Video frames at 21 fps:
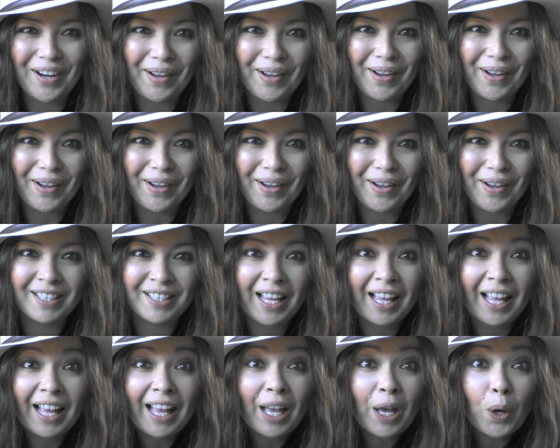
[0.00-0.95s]
Afters.
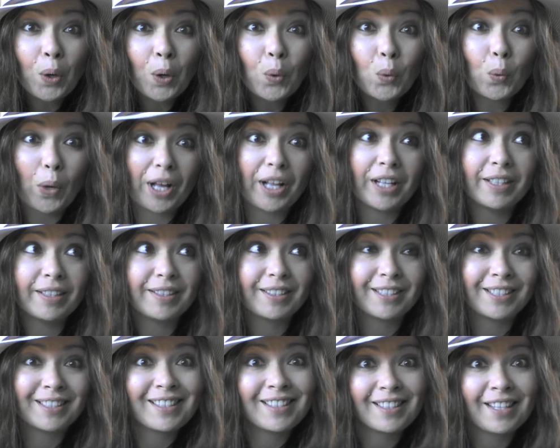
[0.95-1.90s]
Well,
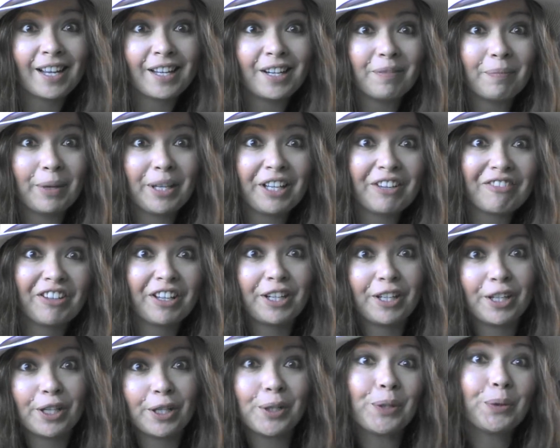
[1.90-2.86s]
since it's kind of being a
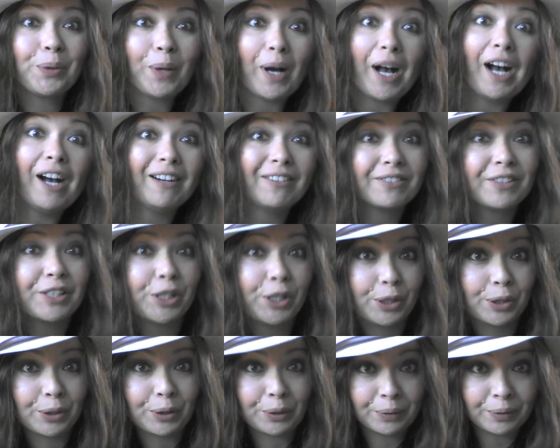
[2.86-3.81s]
video
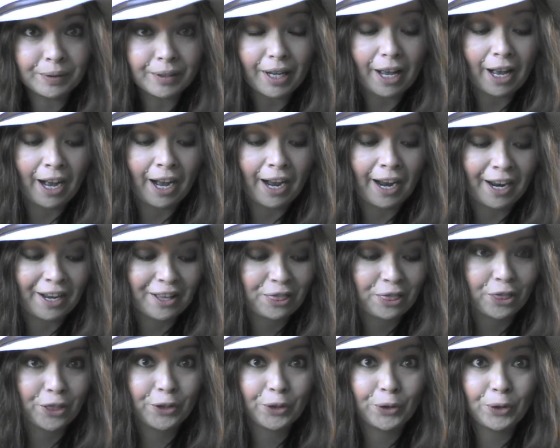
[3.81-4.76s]
afternoon, I
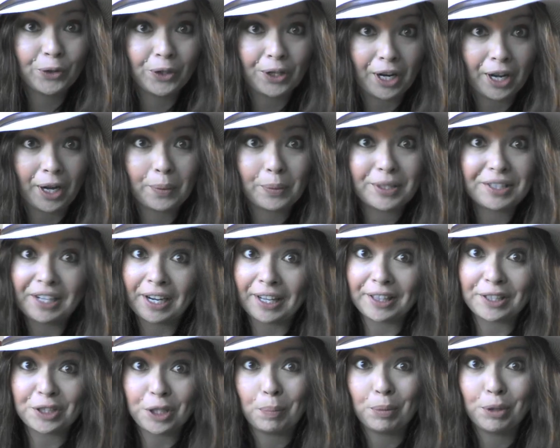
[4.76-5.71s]
thought I would take
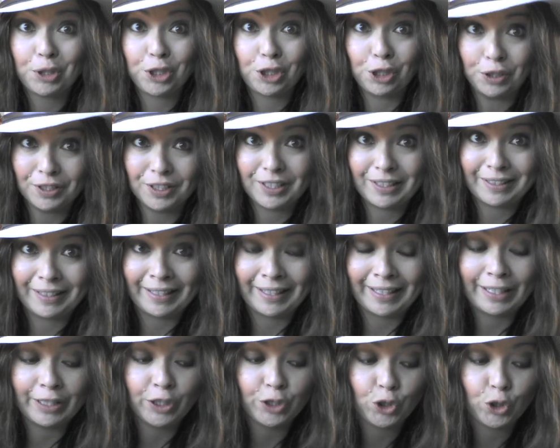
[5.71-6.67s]
this
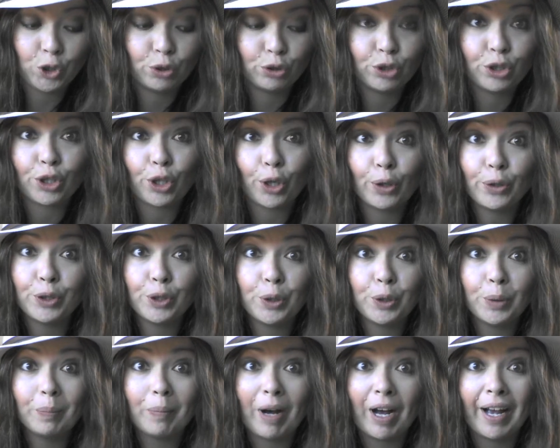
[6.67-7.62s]
opportunity to show you
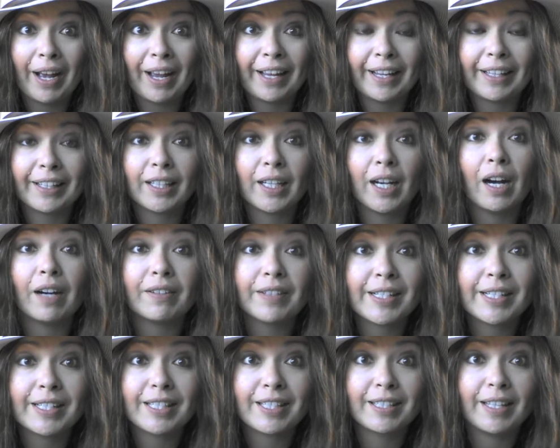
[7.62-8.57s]
my
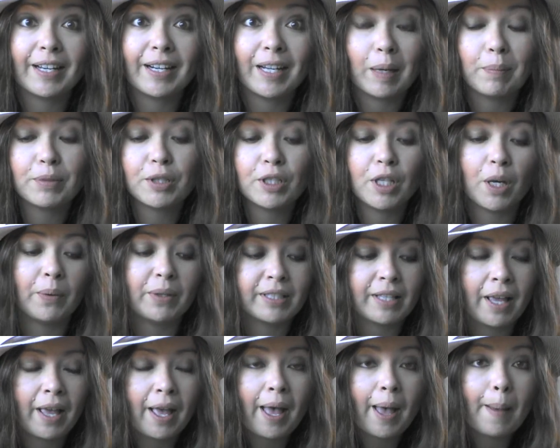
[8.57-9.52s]
current setup. So it's
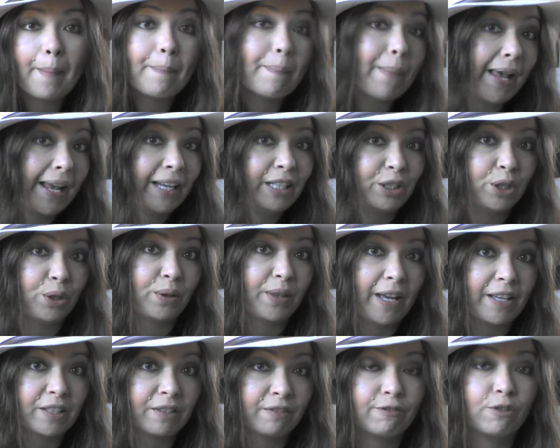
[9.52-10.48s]
May
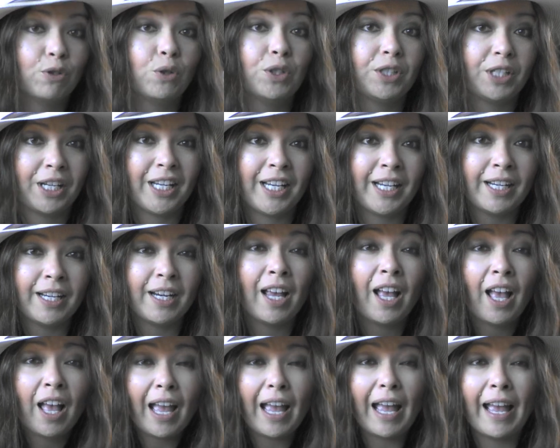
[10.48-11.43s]
2014
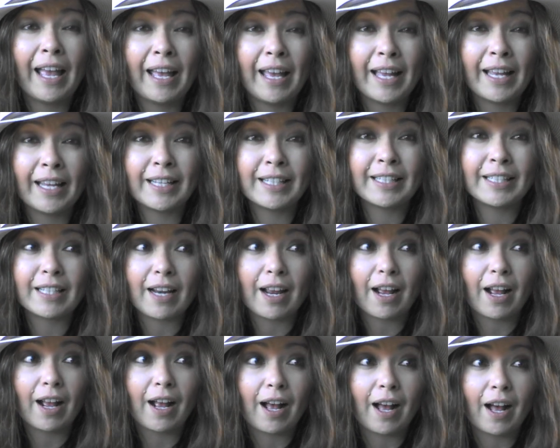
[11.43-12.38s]
and
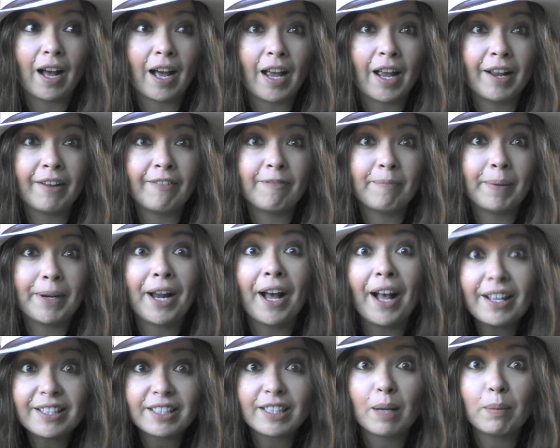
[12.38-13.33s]
I've been
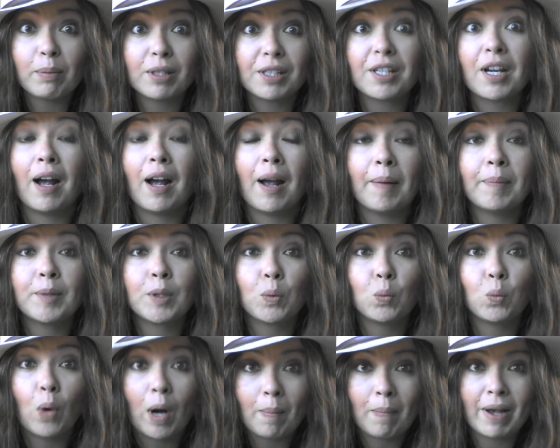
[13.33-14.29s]
asked a couple of times
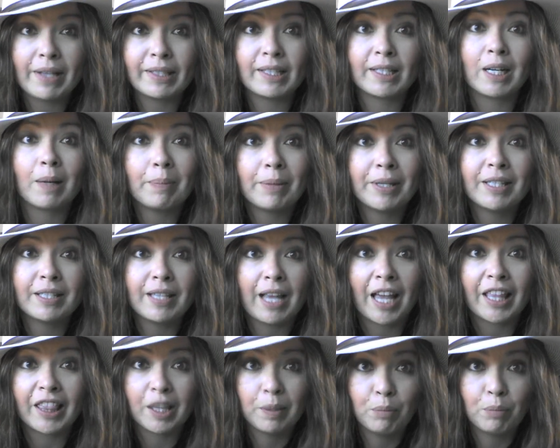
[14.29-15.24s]
what my setup is
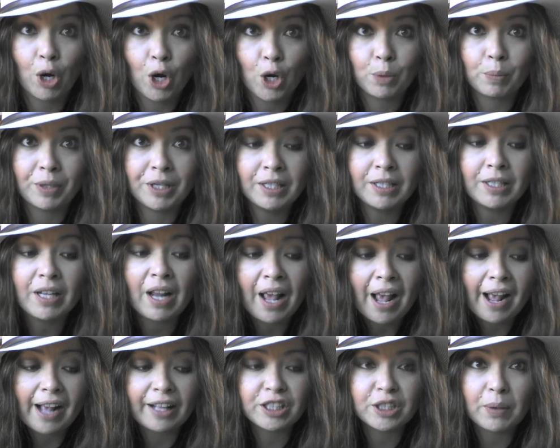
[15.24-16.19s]
at the moment,
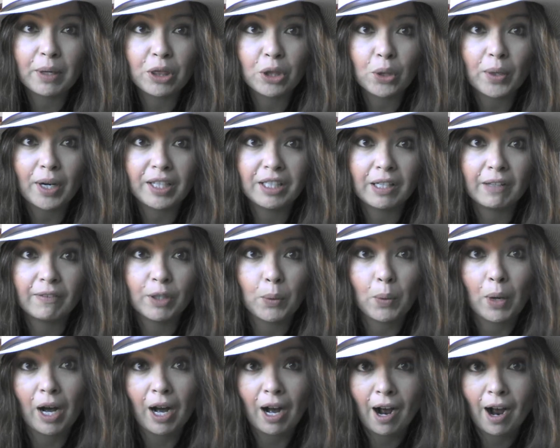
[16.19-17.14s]
and so I thought I'd give you
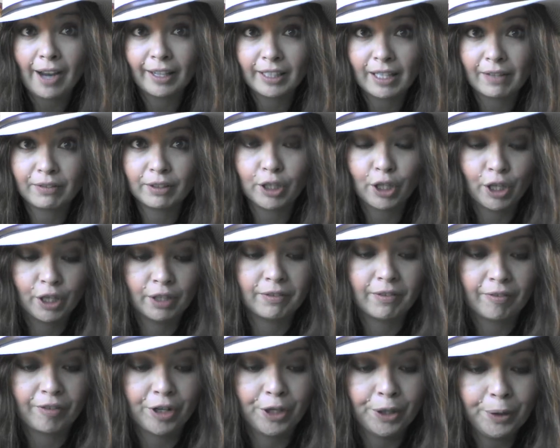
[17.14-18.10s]
a high level
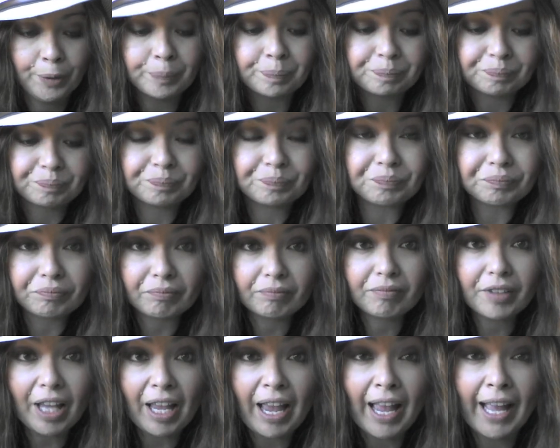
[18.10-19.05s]
overview.
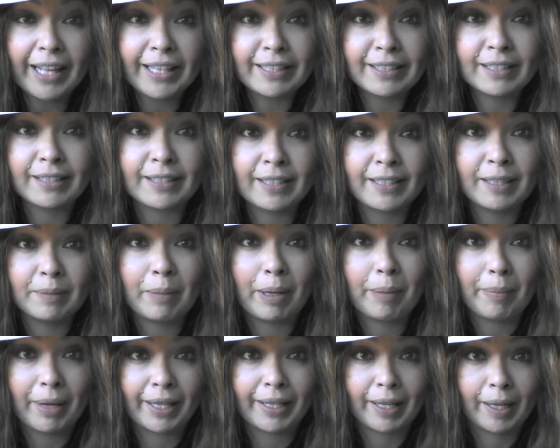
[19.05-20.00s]
And since I did my
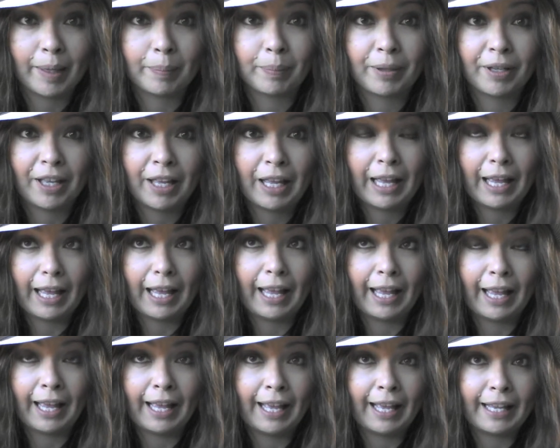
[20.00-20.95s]
makeup
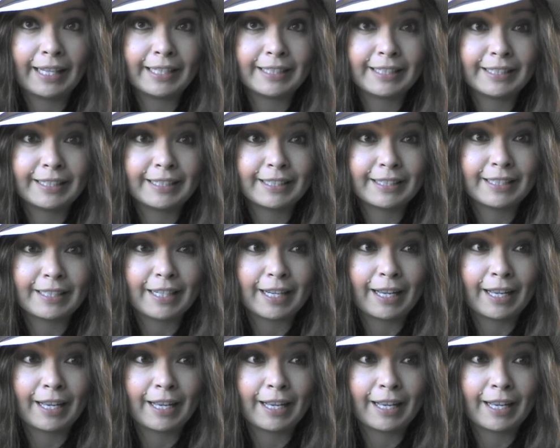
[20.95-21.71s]
and